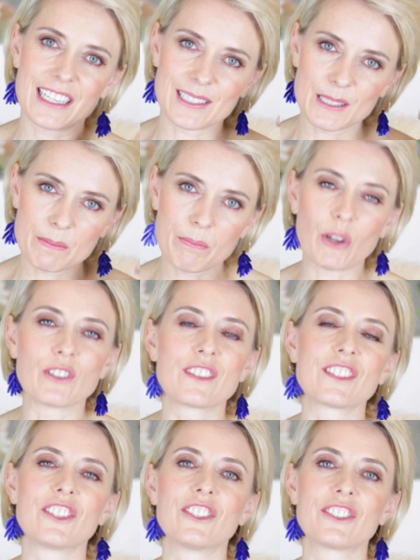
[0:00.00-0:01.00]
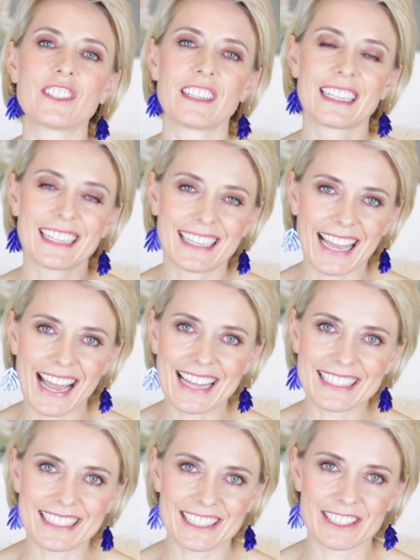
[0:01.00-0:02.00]
a sponsored
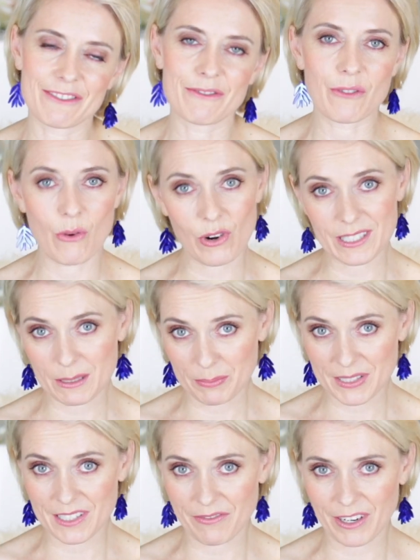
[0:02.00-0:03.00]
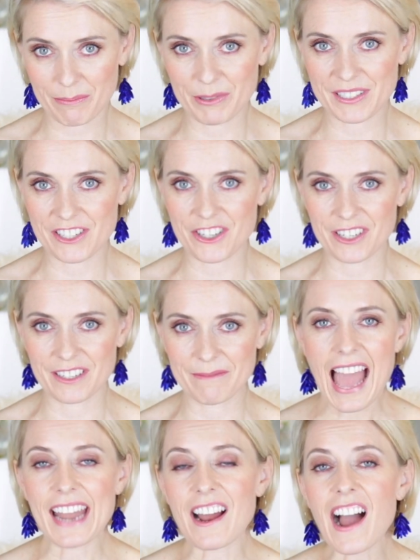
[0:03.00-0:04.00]
candidate for a specific position.
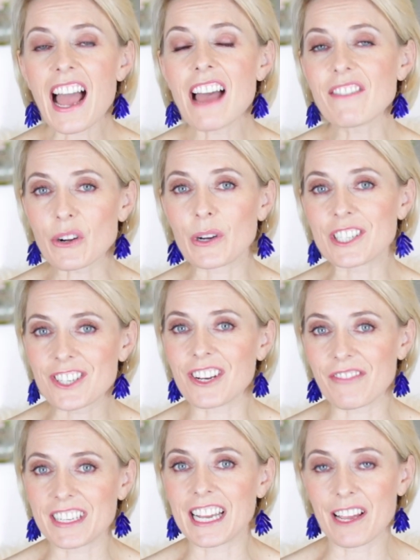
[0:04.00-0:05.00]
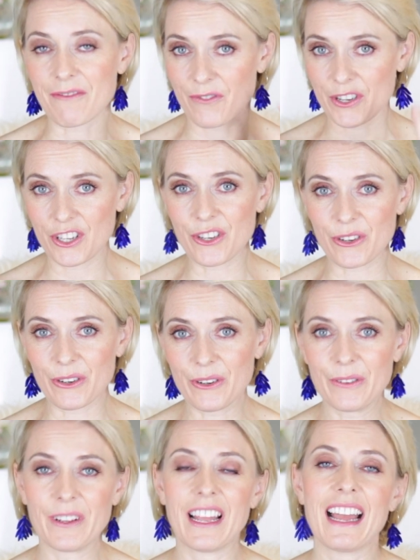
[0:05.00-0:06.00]
And I have a question of the day for you,
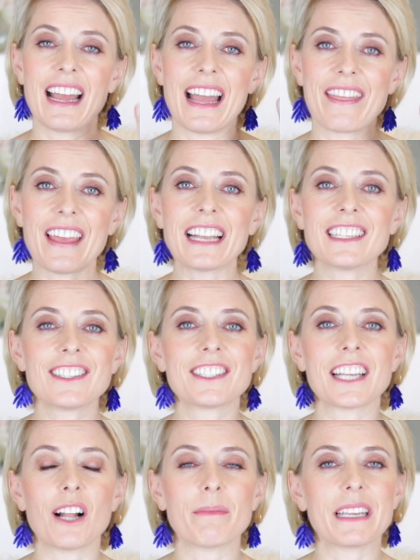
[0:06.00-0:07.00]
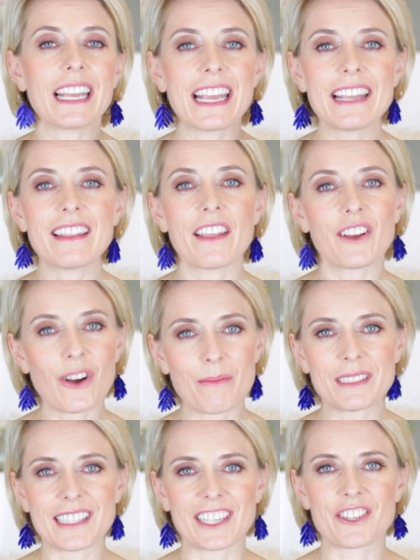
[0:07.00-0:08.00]
and that is to tell me in the
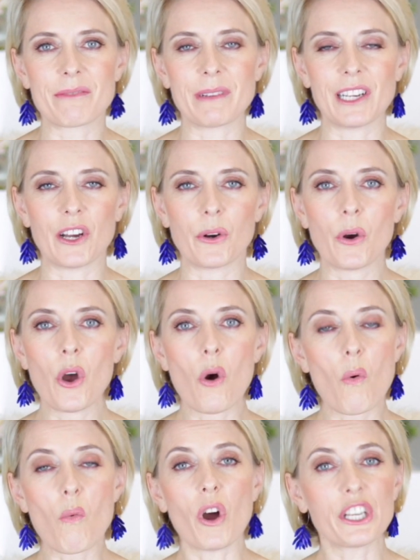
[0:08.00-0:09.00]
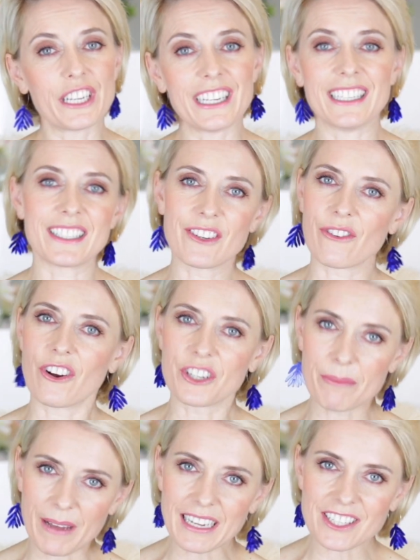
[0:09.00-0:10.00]
comment section below, what is your
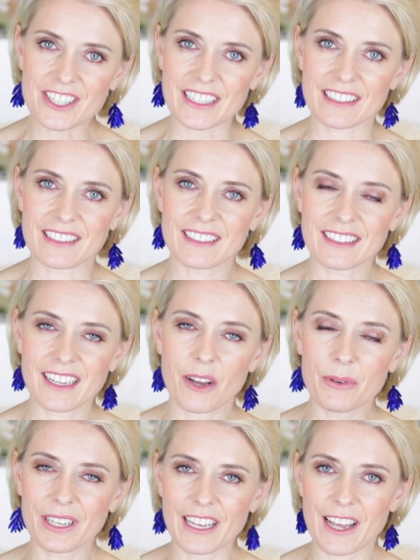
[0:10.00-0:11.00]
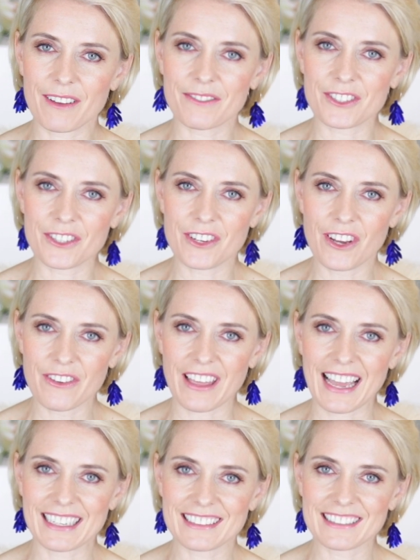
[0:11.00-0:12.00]
occupation? I would love to know
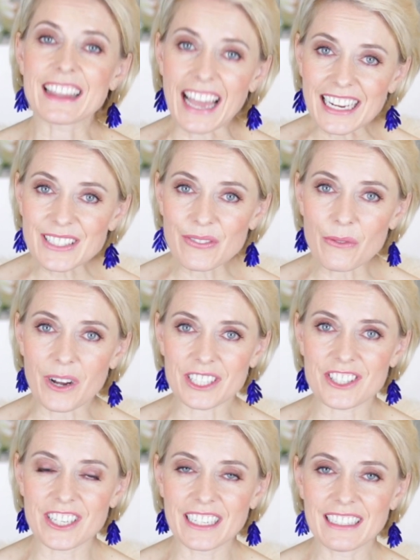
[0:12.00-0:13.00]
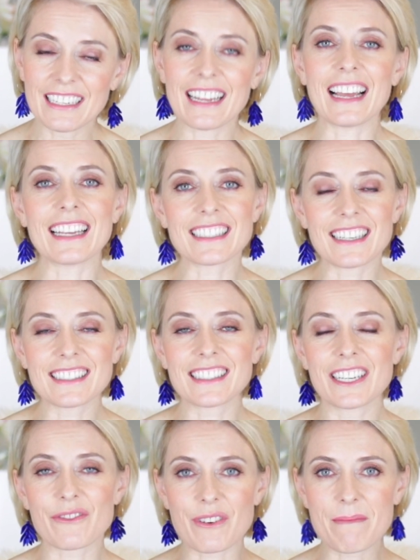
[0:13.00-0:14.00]
that. Thanks for watching. As I
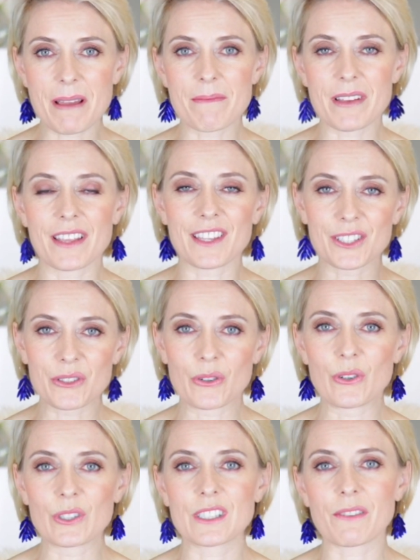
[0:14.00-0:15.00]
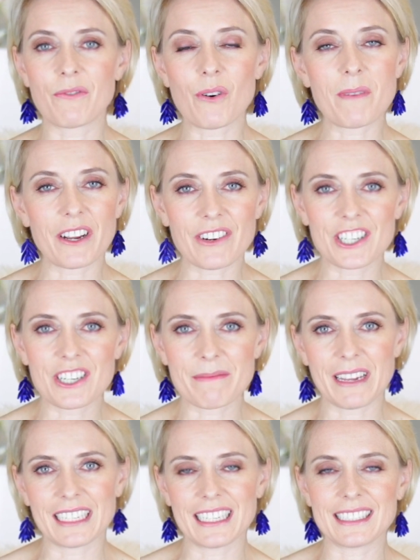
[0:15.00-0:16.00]
said, remember, the doors for Migration
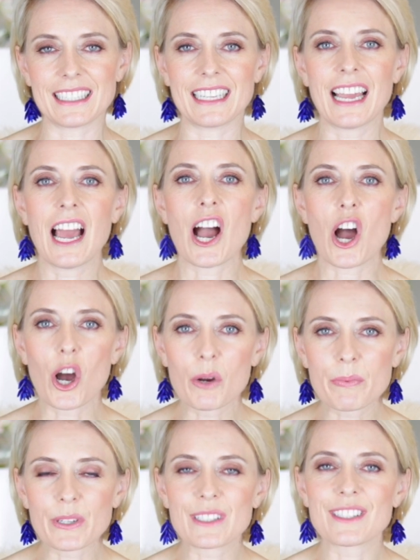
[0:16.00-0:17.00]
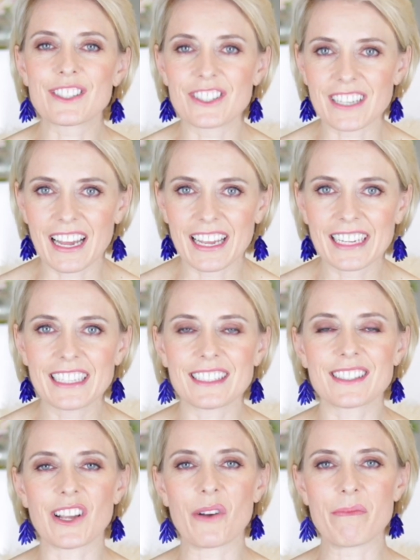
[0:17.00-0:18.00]
Made Easy opens today,
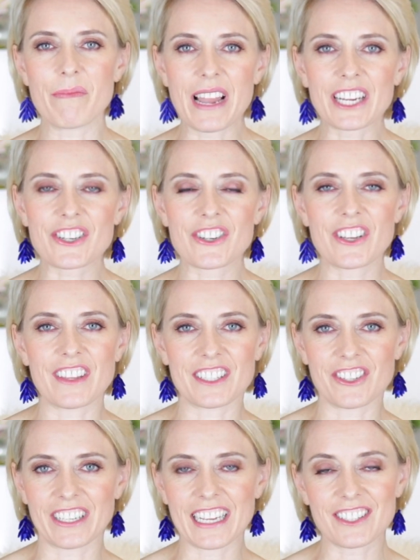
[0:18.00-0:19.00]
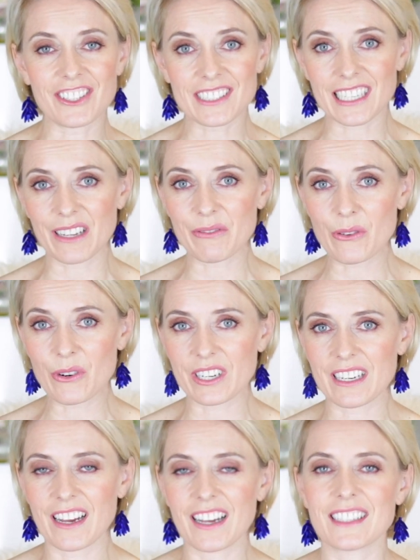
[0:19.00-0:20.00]
so make sure that you get yourself
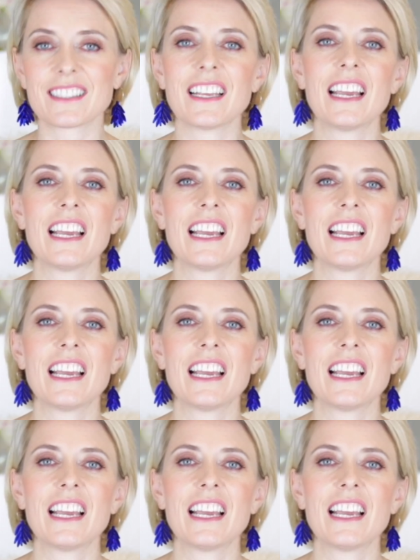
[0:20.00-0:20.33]
organized.